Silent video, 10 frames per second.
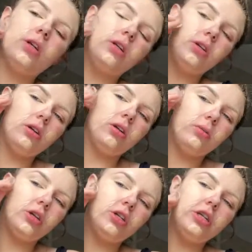don't know the
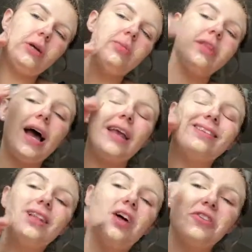words yet, but that
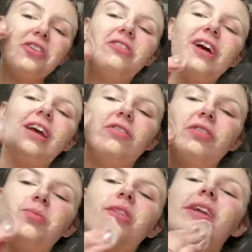is Love and Grey,
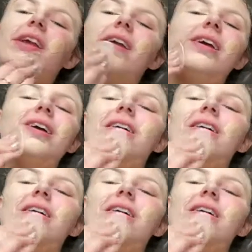everybody.